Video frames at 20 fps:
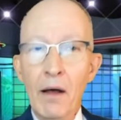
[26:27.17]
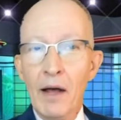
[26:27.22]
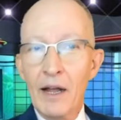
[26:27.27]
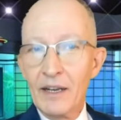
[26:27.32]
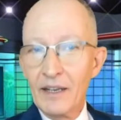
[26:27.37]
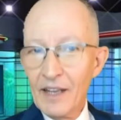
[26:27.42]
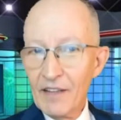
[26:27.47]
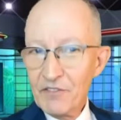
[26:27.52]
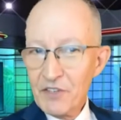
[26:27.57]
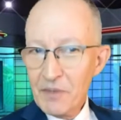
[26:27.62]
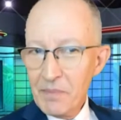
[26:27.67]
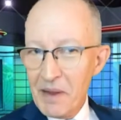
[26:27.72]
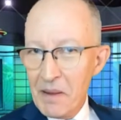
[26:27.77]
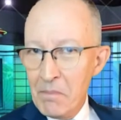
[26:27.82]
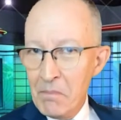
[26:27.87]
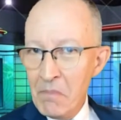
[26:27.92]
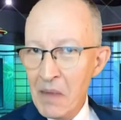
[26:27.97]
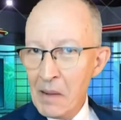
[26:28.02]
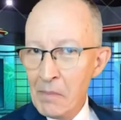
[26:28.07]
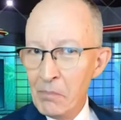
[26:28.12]
I'd love to be a
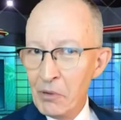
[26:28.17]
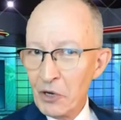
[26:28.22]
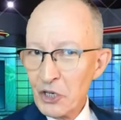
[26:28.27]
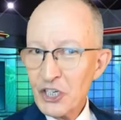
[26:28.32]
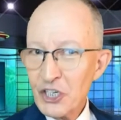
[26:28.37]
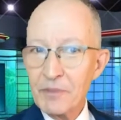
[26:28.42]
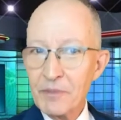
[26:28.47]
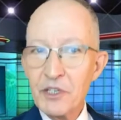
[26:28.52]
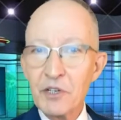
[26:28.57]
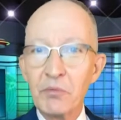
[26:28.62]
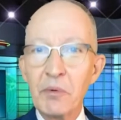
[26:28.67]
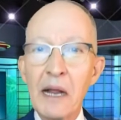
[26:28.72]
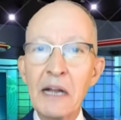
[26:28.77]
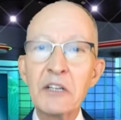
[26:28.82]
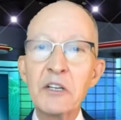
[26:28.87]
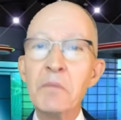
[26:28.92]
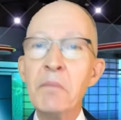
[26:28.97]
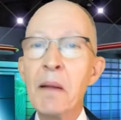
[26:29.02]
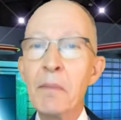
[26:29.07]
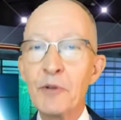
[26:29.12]
membership
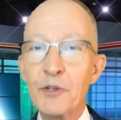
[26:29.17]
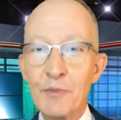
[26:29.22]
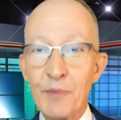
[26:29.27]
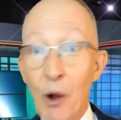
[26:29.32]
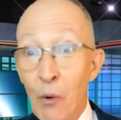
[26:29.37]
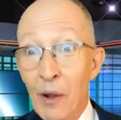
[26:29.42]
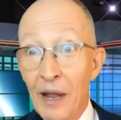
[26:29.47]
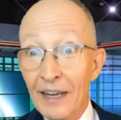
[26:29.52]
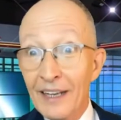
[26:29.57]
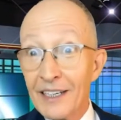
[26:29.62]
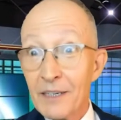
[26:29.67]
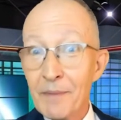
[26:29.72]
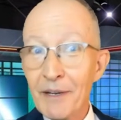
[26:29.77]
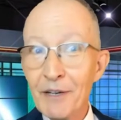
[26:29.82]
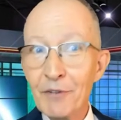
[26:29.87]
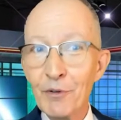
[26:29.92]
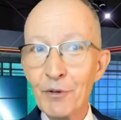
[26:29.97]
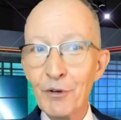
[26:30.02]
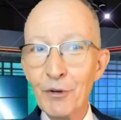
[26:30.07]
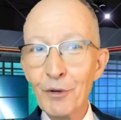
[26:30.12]
director. Membership. Oh, I'd like to be a
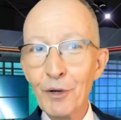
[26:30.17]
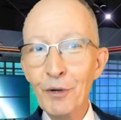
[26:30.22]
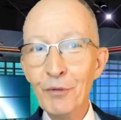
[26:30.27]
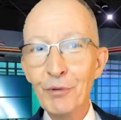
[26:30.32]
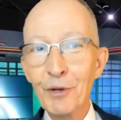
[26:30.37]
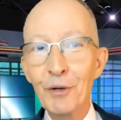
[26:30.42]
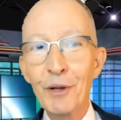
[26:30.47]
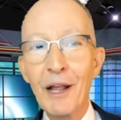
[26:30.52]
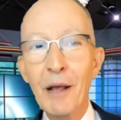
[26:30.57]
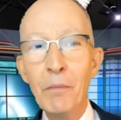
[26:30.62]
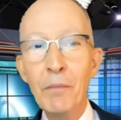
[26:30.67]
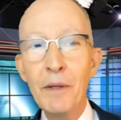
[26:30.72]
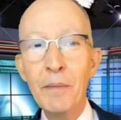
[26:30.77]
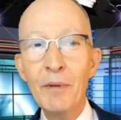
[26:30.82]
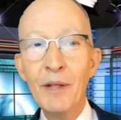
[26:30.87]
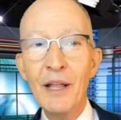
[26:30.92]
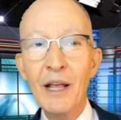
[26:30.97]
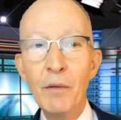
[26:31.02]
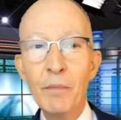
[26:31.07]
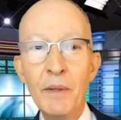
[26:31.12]
recruiter. Recruiter, help people,
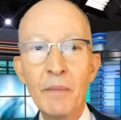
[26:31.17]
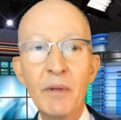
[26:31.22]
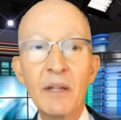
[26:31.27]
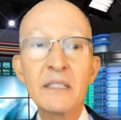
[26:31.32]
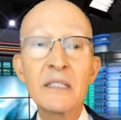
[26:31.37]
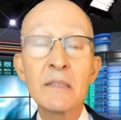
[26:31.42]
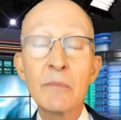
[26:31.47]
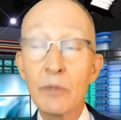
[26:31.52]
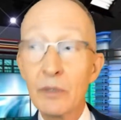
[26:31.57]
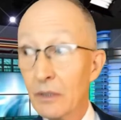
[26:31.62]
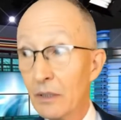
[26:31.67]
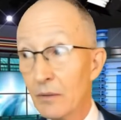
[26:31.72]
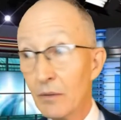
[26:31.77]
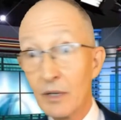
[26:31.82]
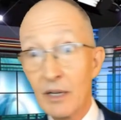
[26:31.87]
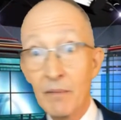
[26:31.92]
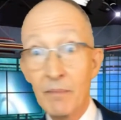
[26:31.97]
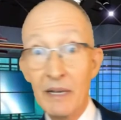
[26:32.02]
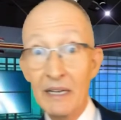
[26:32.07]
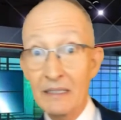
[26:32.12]
help people. So
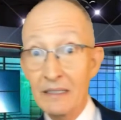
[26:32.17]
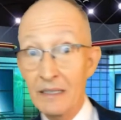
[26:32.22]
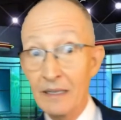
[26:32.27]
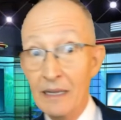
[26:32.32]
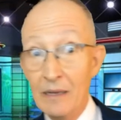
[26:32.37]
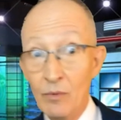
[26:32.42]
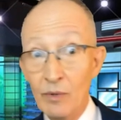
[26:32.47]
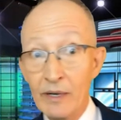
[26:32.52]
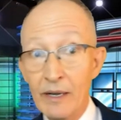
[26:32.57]
come back to that one.